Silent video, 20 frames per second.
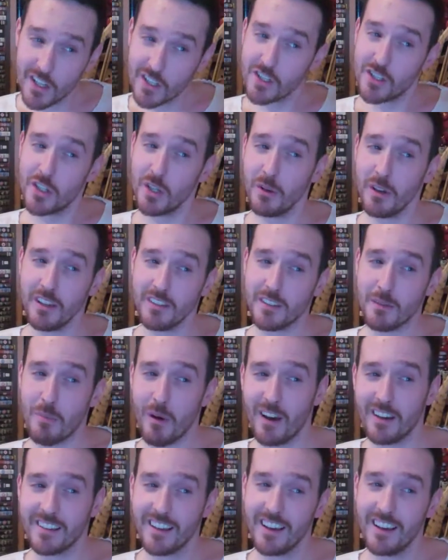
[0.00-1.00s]
Too easy,
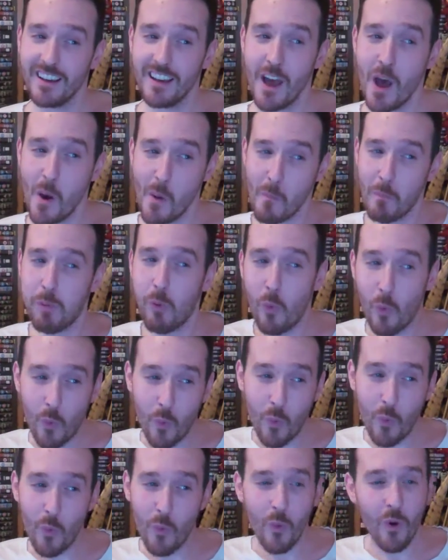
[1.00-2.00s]
punk.
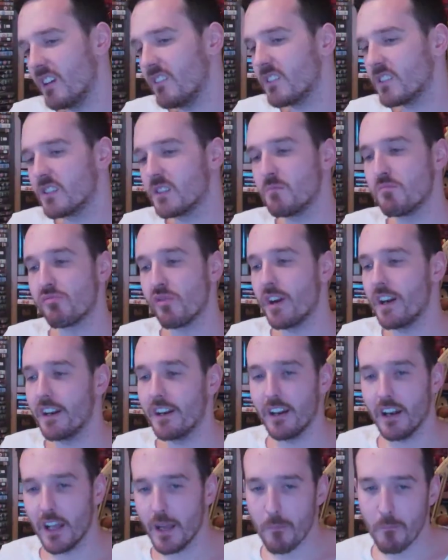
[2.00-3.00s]
Even spread
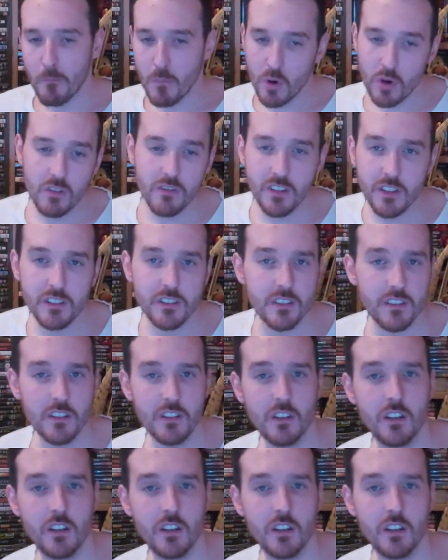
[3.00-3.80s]
into like movies.